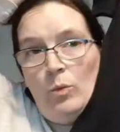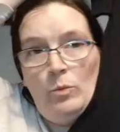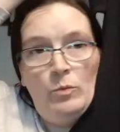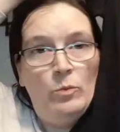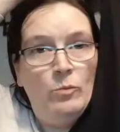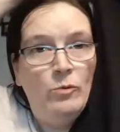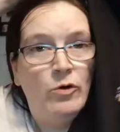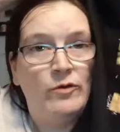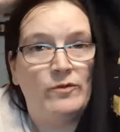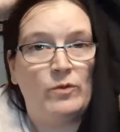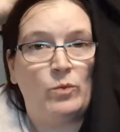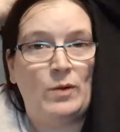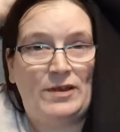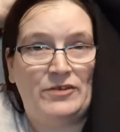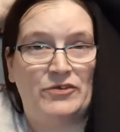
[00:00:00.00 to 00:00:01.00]
more of a
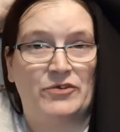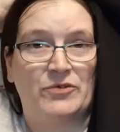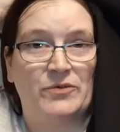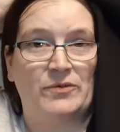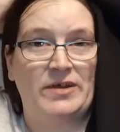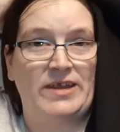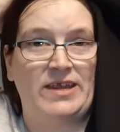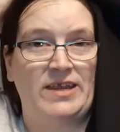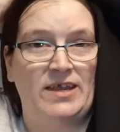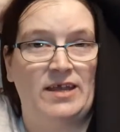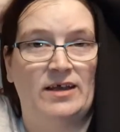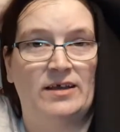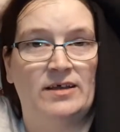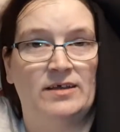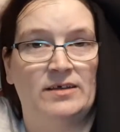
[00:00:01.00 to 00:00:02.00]
wintry
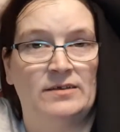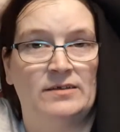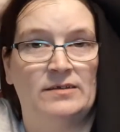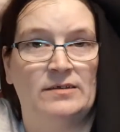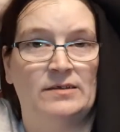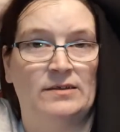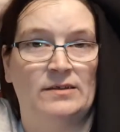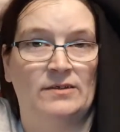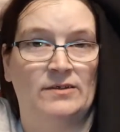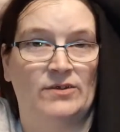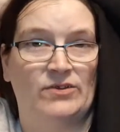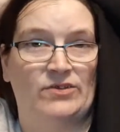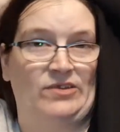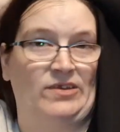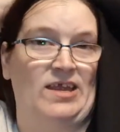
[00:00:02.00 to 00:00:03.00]

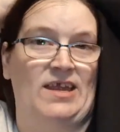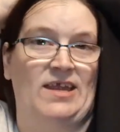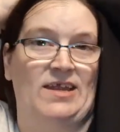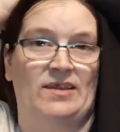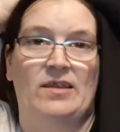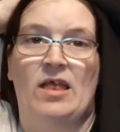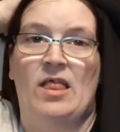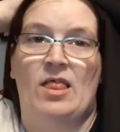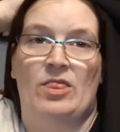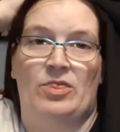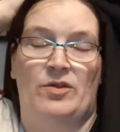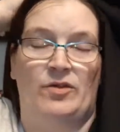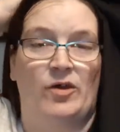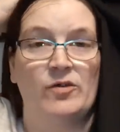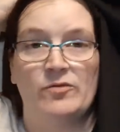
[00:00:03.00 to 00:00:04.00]
scene
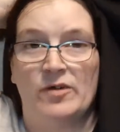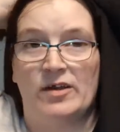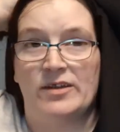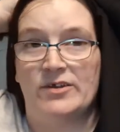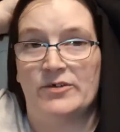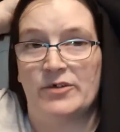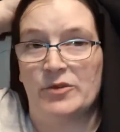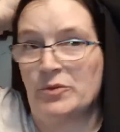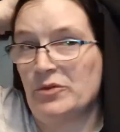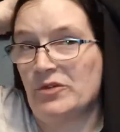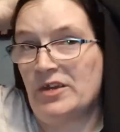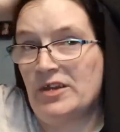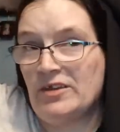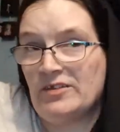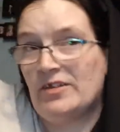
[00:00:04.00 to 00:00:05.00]
than overtly
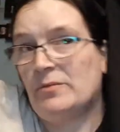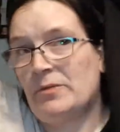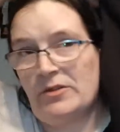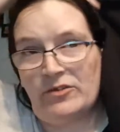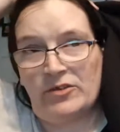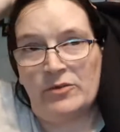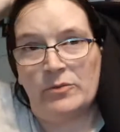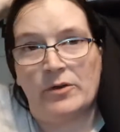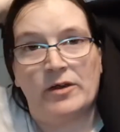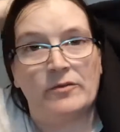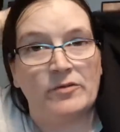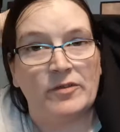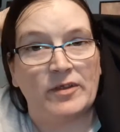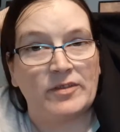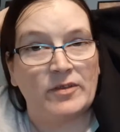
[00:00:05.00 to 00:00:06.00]
Christmassy because that means you can wear it
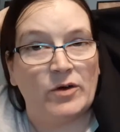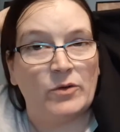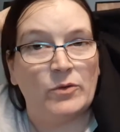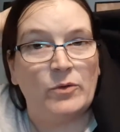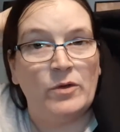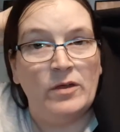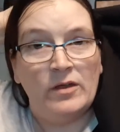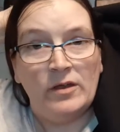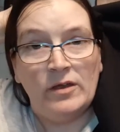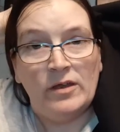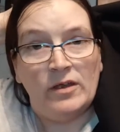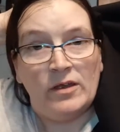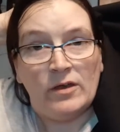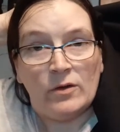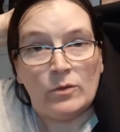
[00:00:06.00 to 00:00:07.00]
for like the whole
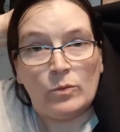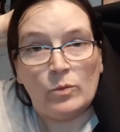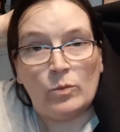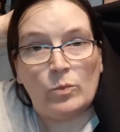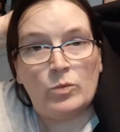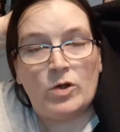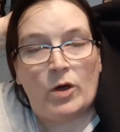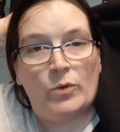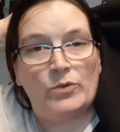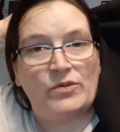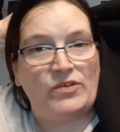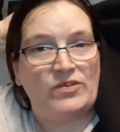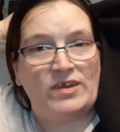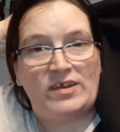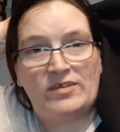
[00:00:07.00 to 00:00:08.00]
cold
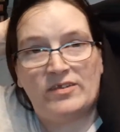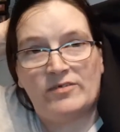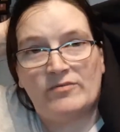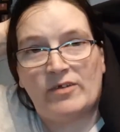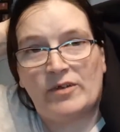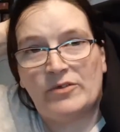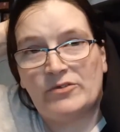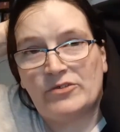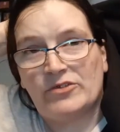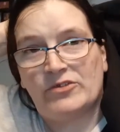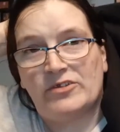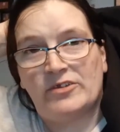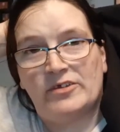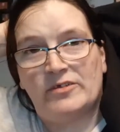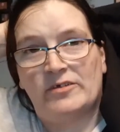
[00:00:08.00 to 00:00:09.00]
season rather than
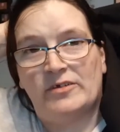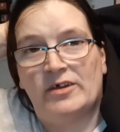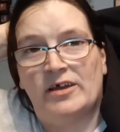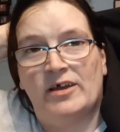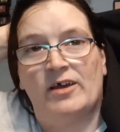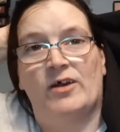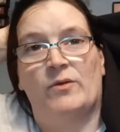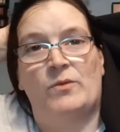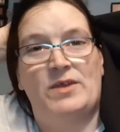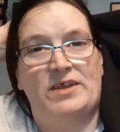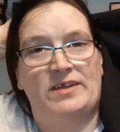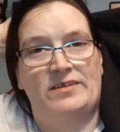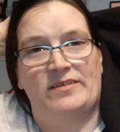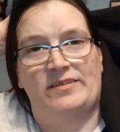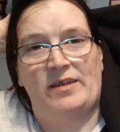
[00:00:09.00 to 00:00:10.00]
just, you know, a week
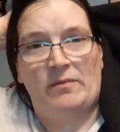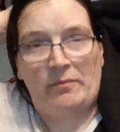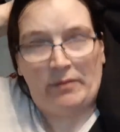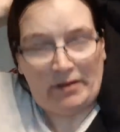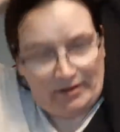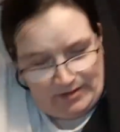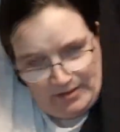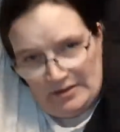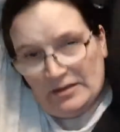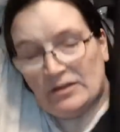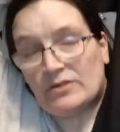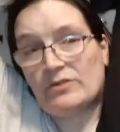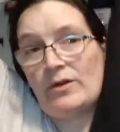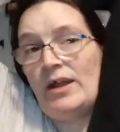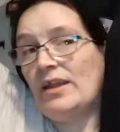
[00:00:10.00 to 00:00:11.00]
in December.
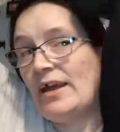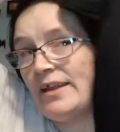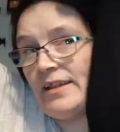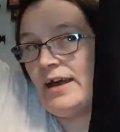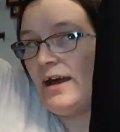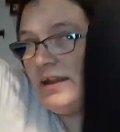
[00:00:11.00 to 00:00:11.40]
So I like that. I